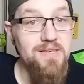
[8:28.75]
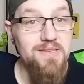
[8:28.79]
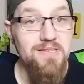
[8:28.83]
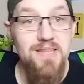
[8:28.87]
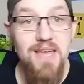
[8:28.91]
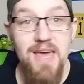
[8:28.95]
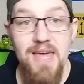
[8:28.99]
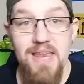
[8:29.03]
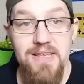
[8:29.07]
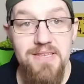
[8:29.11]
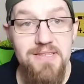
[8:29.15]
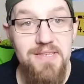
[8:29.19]

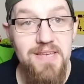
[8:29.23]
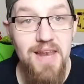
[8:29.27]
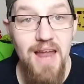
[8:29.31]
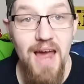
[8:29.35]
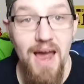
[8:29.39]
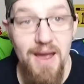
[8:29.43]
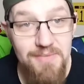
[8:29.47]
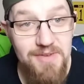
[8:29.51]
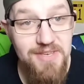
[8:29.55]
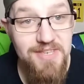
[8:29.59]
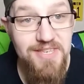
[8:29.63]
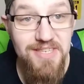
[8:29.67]
that is it.
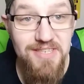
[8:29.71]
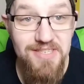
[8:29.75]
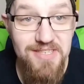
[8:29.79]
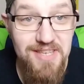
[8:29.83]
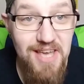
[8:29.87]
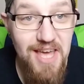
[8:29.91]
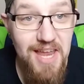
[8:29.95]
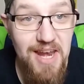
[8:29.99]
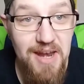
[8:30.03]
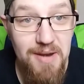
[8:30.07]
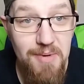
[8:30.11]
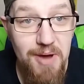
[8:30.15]
I'm just
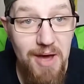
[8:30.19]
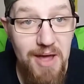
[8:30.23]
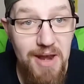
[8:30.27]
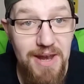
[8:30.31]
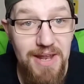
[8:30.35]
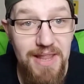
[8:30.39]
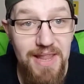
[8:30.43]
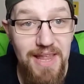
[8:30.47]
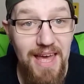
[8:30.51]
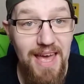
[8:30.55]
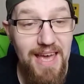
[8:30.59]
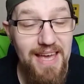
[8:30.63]
excited about
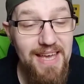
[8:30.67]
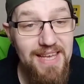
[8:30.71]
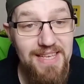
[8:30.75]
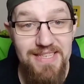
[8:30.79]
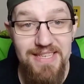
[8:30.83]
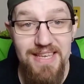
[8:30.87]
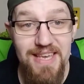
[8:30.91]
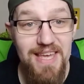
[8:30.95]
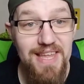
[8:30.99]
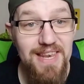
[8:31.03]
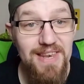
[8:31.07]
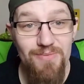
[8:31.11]
it. Like I
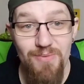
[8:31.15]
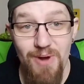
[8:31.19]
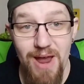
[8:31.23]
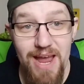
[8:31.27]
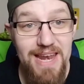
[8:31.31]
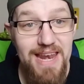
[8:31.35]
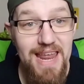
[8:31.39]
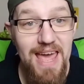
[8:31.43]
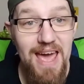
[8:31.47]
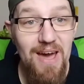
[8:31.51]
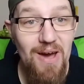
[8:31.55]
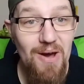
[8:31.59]
said,
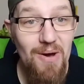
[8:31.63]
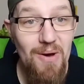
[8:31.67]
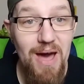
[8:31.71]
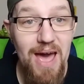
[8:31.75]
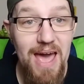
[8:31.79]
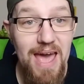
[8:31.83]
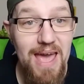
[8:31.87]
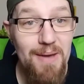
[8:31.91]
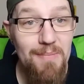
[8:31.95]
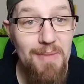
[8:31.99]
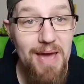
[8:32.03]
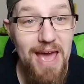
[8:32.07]
right now
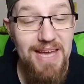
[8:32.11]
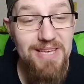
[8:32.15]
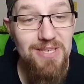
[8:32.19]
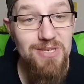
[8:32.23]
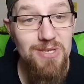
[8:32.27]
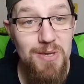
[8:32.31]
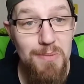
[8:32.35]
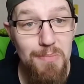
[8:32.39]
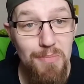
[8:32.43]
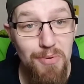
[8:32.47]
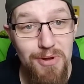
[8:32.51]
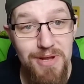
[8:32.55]
I am
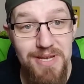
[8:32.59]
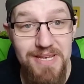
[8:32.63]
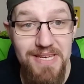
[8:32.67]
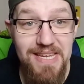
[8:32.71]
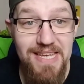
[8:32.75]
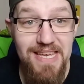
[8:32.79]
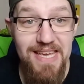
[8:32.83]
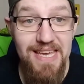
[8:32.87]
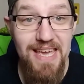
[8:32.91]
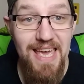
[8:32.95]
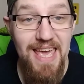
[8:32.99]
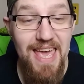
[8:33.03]
actually
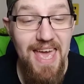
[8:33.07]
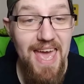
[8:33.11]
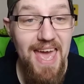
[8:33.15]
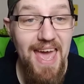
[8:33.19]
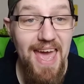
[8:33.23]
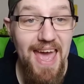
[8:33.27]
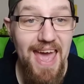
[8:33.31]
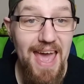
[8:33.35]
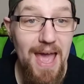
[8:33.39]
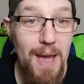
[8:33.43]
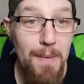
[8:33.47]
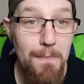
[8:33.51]
printing
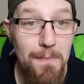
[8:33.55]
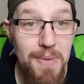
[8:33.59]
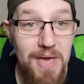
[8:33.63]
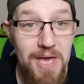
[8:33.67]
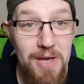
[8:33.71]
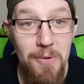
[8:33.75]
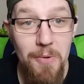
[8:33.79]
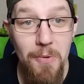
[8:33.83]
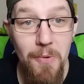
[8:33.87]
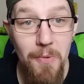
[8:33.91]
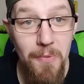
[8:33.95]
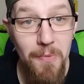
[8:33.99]
a
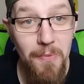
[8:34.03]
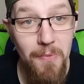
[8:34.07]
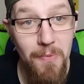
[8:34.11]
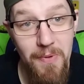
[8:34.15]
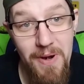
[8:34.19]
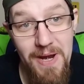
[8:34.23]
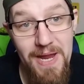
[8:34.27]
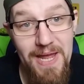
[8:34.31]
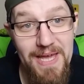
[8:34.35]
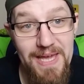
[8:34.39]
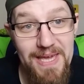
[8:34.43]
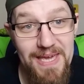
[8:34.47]
Pickle
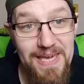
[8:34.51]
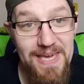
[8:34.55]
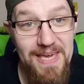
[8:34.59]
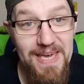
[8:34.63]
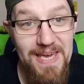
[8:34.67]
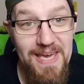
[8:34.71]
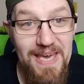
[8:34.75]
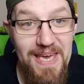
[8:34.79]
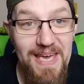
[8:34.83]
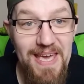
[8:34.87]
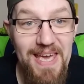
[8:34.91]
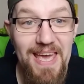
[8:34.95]
Rick
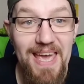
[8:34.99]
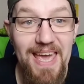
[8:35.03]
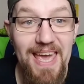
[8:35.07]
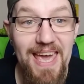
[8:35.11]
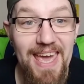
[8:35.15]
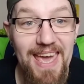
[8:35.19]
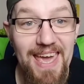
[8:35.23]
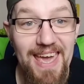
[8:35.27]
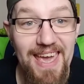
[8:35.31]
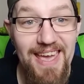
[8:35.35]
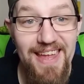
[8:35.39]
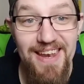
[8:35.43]

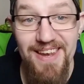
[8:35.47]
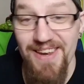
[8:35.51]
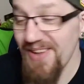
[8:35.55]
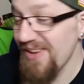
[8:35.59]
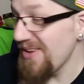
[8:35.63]
in